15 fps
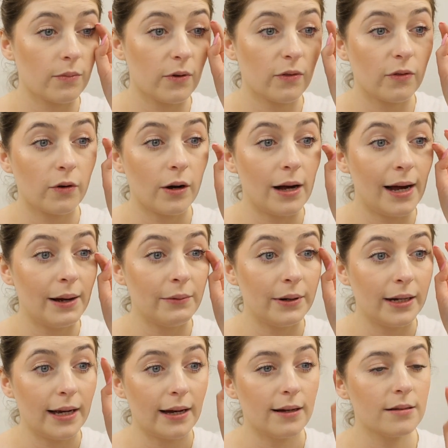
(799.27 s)
before I
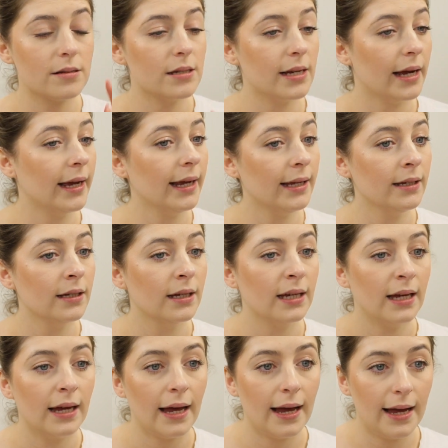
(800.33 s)
went out today,
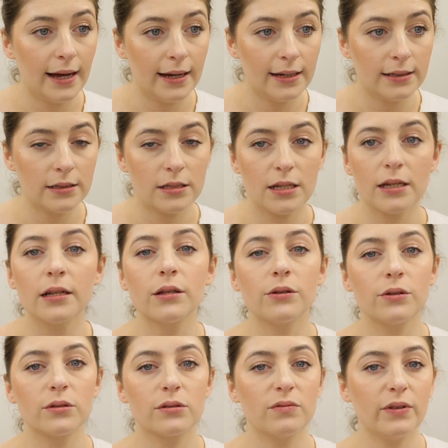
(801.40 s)
and it
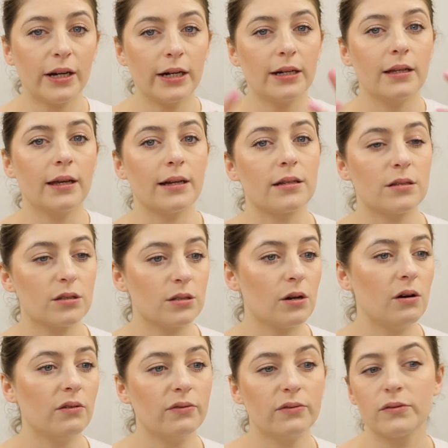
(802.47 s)
looked very like
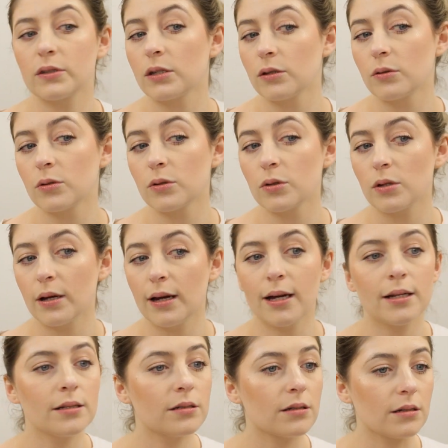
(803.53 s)
soft
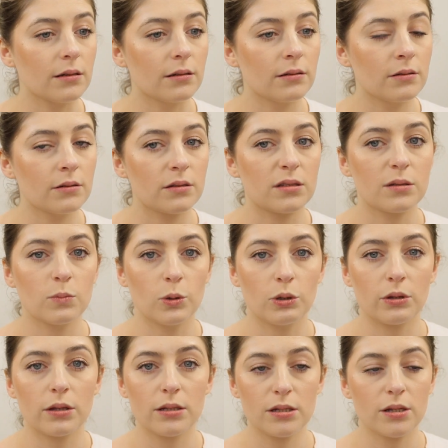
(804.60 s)
and
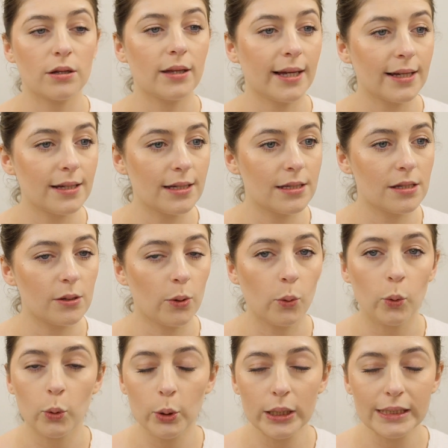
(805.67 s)
smooth, so that is
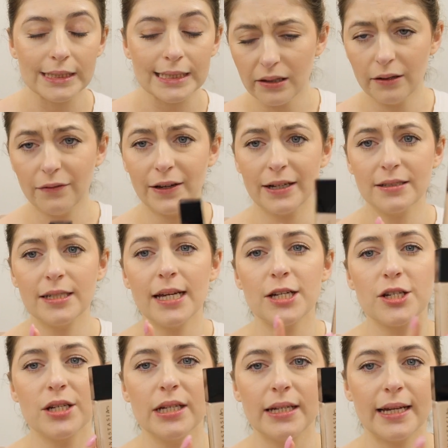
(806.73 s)
good. The
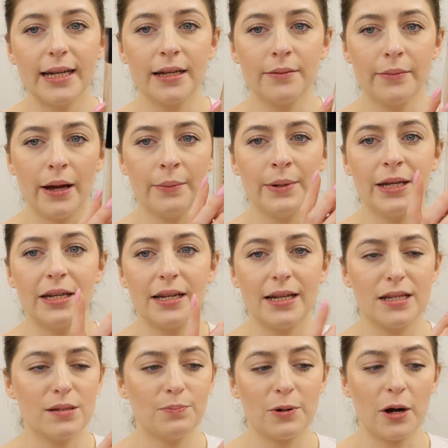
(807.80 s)
foundation, it
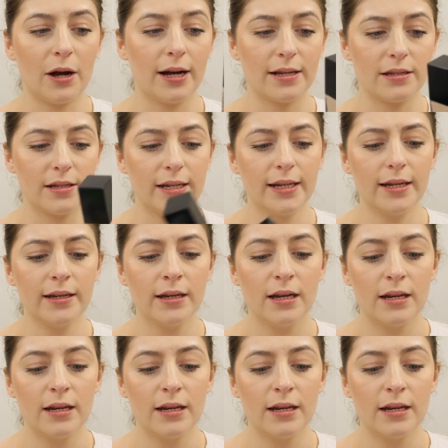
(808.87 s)
is pricey.